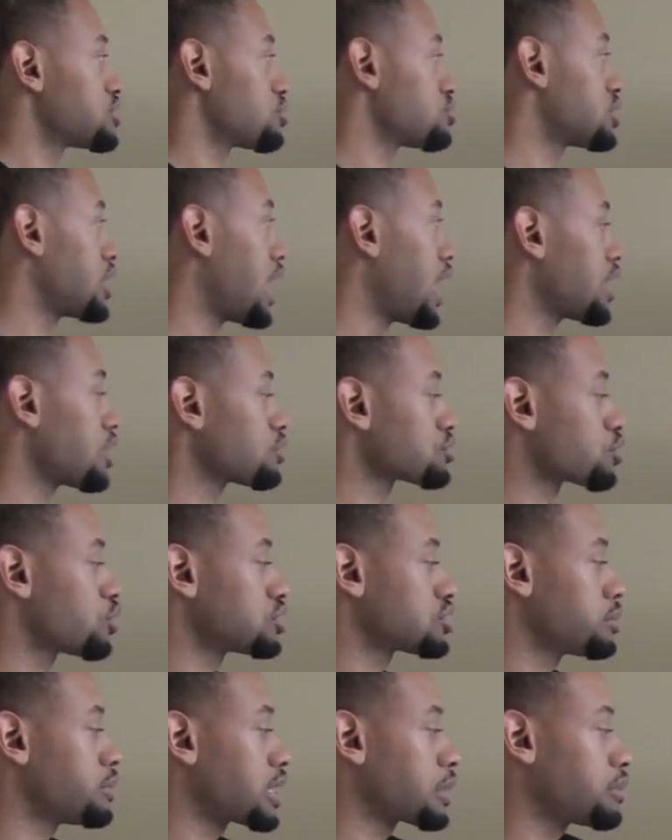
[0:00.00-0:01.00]
So Tidal is
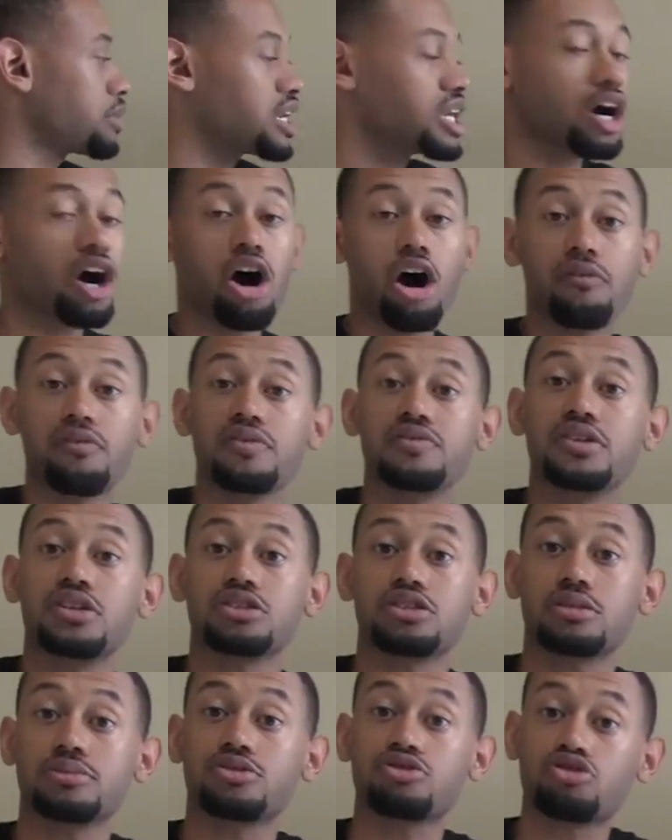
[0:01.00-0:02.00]
going to make money off of the
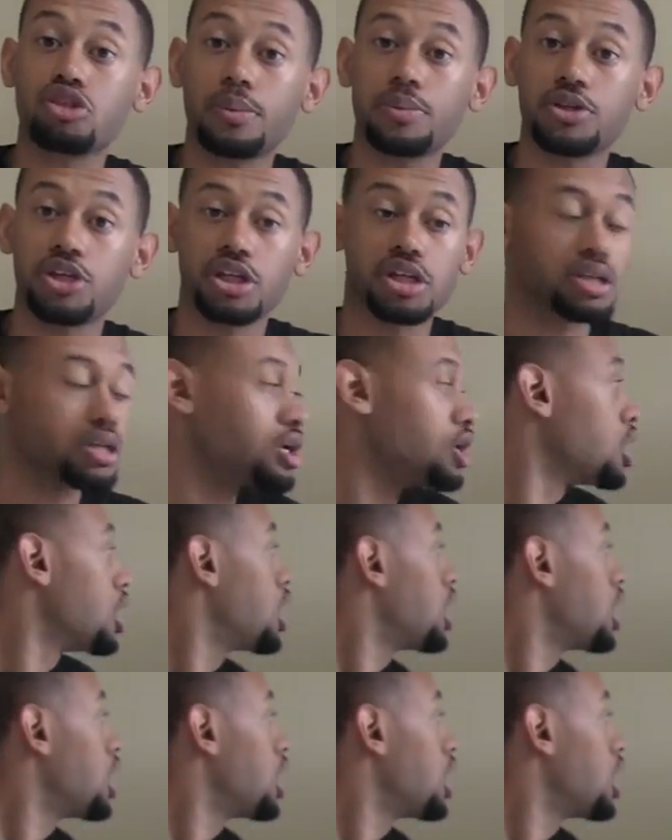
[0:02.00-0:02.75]
subscription,